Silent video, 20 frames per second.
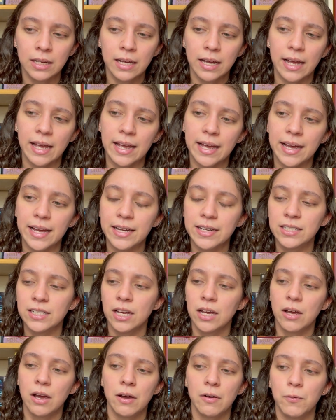And
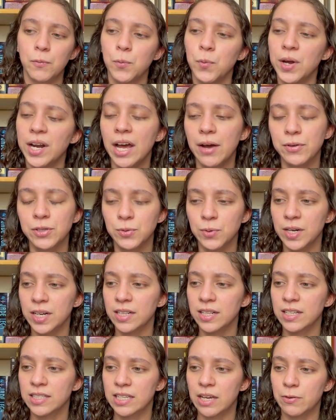when I was
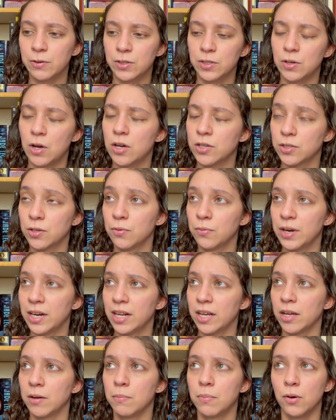reading this, I was also
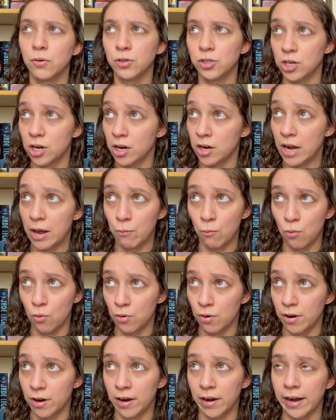reading Bone Shard
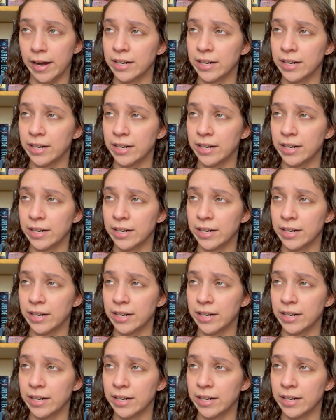War,